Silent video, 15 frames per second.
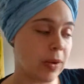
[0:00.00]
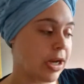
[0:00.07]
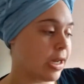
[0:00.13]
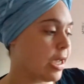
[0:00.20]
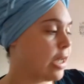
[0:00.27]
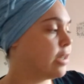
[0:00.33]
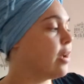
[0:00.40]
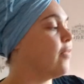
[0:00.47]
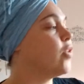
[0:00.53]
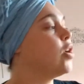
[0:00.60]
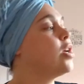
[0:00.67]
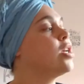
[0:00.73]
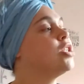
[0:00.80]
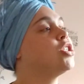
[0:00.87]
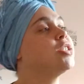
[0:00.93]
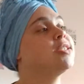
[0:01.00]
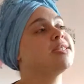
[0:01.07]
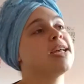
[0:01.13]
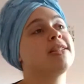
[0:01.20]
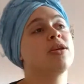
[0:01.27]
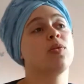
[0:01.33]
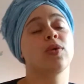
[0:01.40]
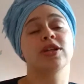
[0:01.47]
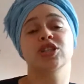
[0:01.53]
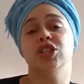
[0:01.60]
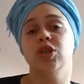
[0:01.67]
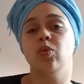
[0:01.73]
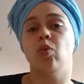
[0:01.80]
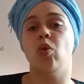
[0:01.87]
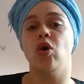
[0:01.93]
wearing a head covering, and she said that when
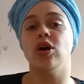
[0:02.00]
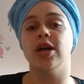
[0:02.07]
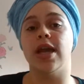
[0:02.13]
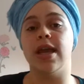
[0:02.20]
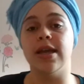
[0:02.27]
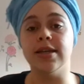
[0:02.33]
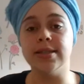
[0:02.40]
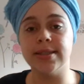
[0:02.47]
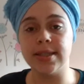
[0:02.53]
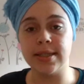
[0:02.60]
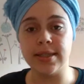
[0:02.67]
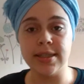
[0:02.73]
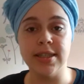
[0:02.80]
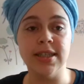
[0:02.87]
she wore it,